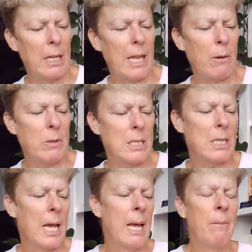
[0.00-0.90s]
That was,
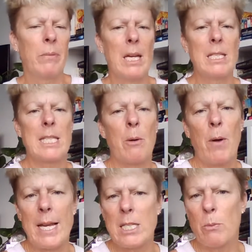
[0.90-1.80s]
in some
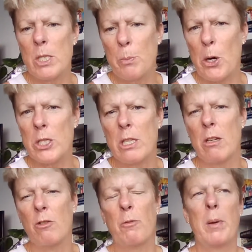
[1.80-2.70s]
ways it was
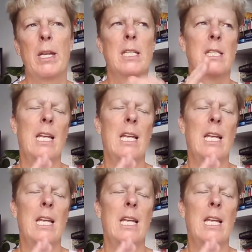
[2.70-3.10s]
positive, but it,